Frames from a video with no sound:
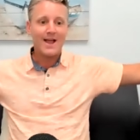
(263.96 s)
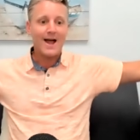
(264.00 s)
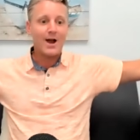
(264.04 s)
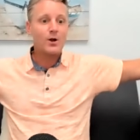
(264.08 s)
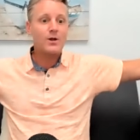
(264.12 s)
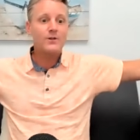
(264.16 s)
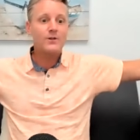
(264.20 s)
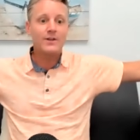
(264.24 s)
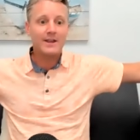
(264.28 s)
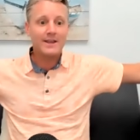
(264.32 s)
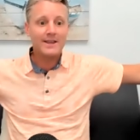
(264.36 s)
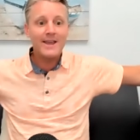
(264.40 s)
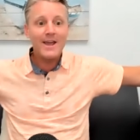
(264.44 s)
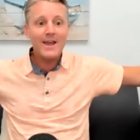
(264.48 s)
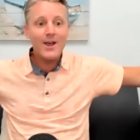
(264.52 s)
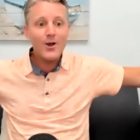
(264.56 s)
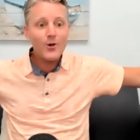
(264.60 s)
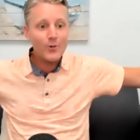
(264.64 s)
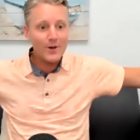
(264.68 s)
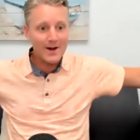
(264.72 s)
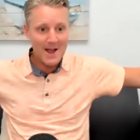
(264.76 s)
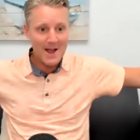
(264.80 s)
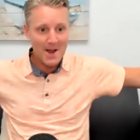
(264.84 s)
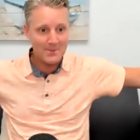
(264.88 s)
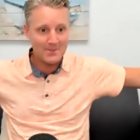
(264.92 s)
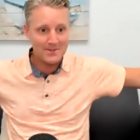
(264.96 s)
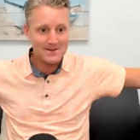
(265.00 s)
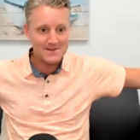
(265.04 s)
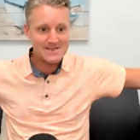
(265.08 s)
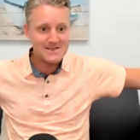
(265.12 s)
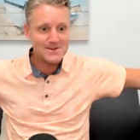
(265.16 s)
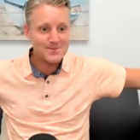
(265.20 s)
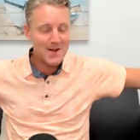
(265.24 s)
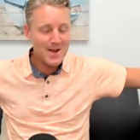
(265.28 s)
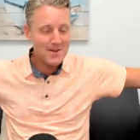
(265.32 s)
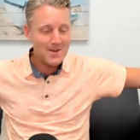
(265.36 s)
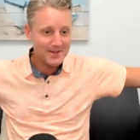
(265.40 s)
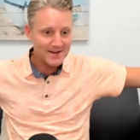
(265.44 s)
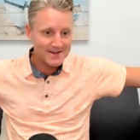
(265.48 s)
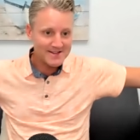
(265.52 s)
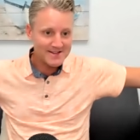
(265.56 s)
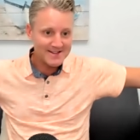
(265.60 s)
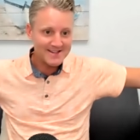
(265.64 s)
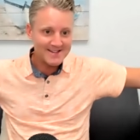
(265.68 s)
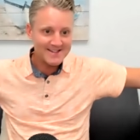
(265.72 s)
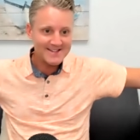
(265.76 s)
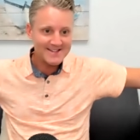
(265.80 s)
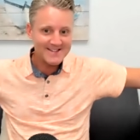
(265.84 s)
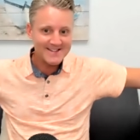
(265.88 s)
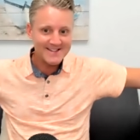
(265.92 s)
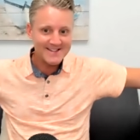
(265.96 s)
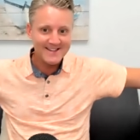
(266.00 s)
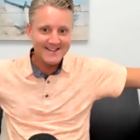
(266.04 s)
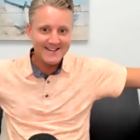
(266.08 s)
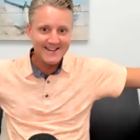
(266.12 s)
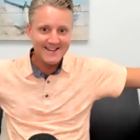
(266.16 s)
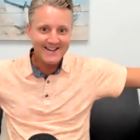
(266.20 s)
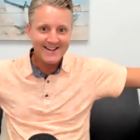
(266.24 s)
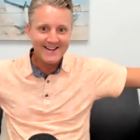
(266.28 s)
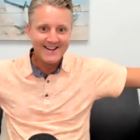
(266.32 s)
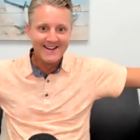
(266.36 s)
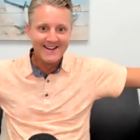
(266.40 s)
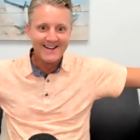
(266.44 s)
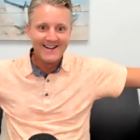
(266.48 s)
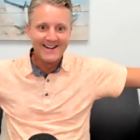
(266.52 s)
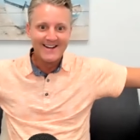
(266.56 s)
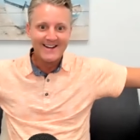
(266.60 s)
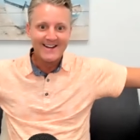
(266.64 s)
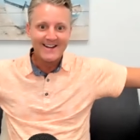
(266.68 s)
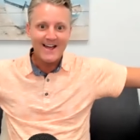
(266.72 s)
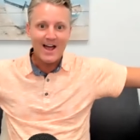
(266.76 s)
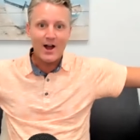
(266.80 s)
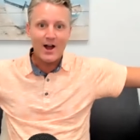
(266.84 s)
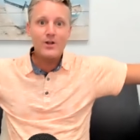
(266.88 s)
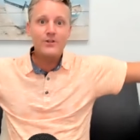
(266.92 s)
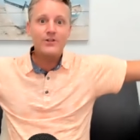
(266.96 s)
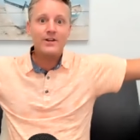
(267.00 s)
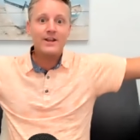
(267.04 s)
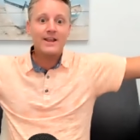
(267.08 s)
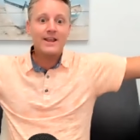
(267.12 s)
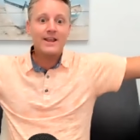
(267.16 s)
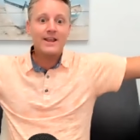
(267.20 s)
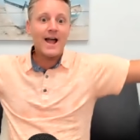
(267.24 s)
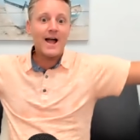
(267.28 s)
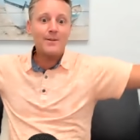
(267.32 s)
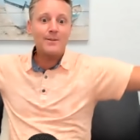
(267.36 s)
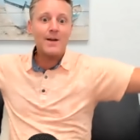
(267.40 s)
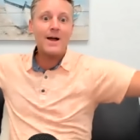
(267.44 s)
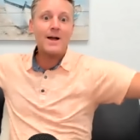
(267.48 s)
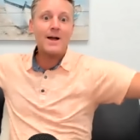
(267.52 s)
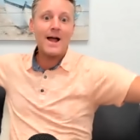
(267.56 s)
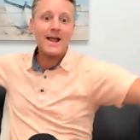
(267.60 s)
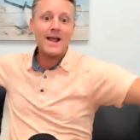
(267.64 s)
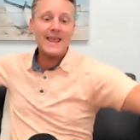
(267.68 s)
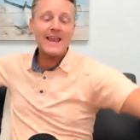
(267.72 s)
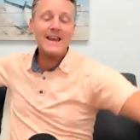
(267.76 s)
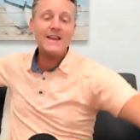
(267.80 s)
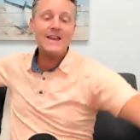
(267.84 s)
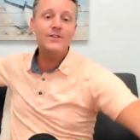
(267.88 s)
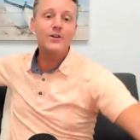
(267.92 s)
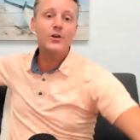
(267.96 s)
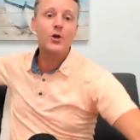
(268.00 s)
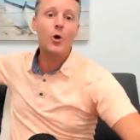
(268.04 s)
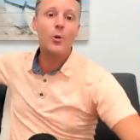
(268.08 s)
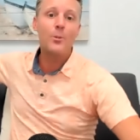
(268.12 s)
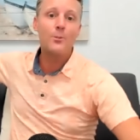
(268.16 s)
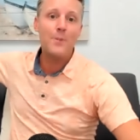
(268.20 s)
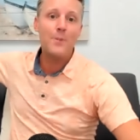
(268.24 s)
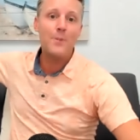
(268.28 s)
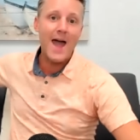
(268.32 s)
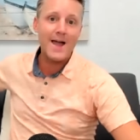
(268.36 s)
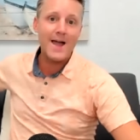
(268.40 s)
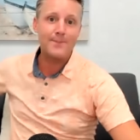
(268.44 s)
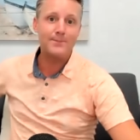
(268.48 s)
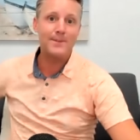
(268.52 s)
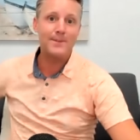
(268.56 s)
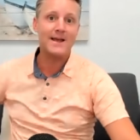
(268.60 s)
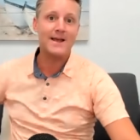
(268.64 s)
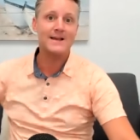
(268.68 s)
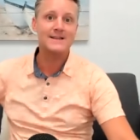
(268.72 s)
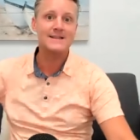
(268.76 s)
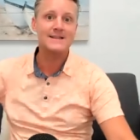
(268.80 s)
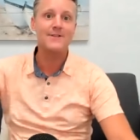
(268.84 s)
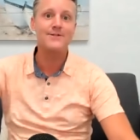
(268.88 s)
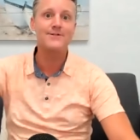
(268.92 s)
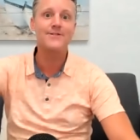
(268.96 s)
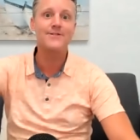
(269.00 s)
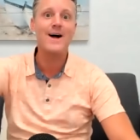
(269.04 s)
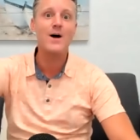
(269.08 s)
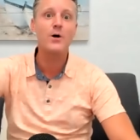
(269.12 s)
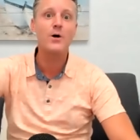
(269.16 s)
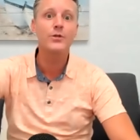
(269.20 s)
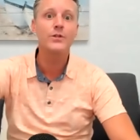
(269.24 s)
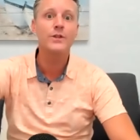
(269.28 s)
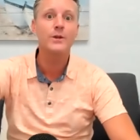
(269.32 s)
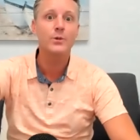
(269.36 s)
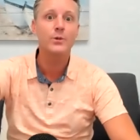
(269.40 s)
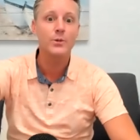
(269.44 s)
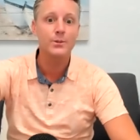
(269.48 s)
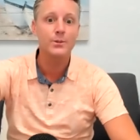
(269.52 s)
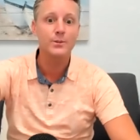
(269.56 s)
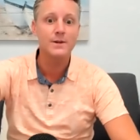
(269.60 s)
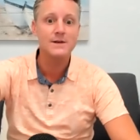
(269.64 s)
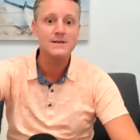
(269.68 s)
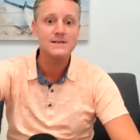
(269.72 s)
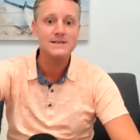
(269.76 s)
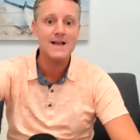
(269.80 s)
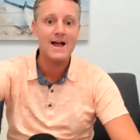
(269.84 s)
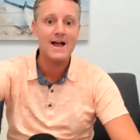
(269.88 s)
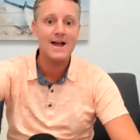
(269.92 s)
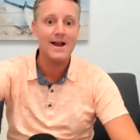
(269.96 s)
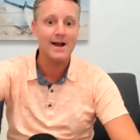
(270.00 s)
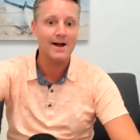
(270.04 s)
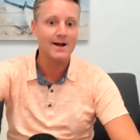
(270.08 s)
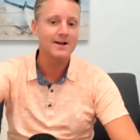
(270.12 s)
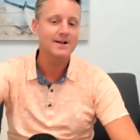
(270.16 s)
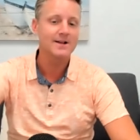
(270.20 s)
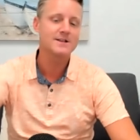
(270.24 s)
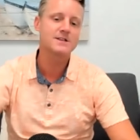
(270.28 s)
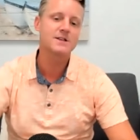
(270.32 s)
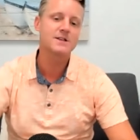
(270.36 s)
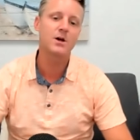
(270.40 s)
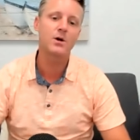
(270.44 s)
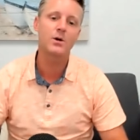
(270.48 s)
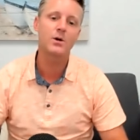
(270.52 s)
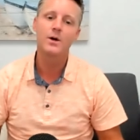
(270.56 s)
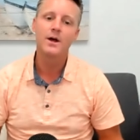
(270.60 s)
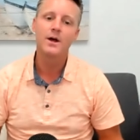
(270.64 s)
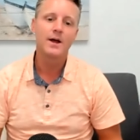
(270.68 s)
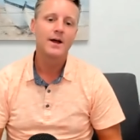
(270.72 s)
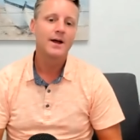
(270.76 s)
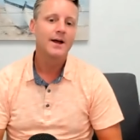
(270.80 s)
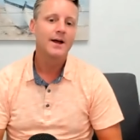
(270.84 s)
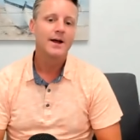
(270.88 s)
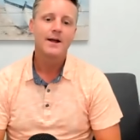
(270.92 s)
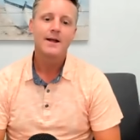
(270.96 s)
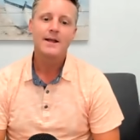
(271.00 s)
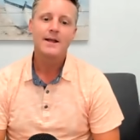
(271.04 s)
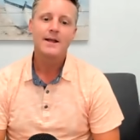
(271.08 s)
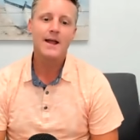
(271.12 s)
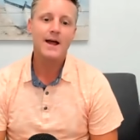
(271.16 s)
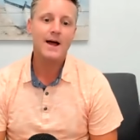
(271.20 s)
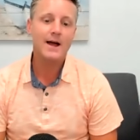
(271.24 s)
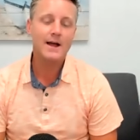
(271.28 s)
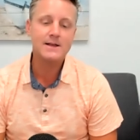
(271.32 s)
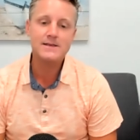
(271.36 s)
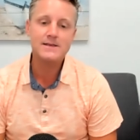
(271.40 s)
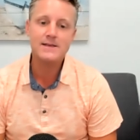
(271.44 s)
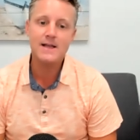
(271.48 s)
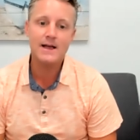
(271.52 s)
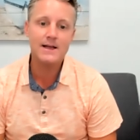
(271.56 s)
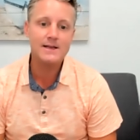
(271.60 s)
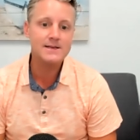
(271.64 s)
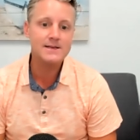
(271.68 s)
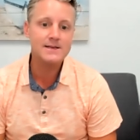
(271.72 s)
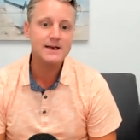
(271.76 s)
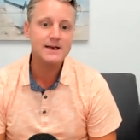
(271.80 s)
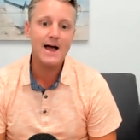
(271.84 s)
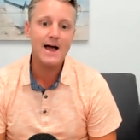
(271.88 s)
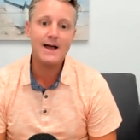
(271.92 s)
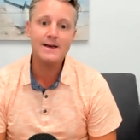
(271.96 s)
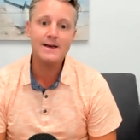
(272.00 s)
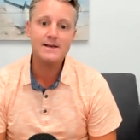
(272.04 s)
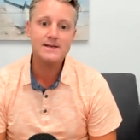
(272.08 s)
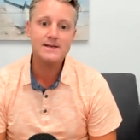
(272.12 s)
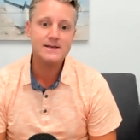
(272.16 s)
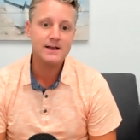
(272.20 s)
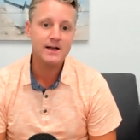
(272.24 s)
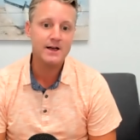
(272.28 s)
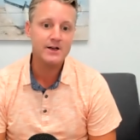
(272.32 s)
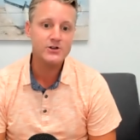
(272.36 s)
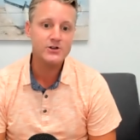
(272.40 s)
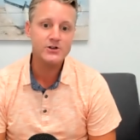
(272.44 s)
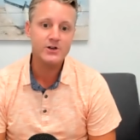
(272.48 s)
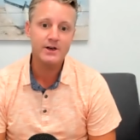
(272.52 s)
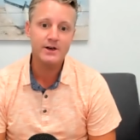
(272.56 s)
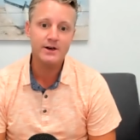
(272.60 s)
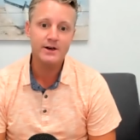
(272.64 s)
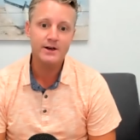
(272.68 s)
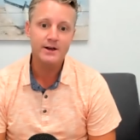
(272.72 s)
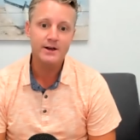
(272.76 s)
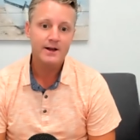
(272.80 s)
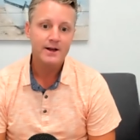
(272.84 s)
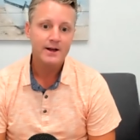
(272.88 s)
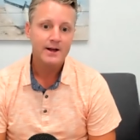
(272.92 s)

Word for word: I don't even care what happens to my business. Yeah. I don't even, I, I can't even go back because I found the Messiah. So, yeah, it's not, it's a non discussion.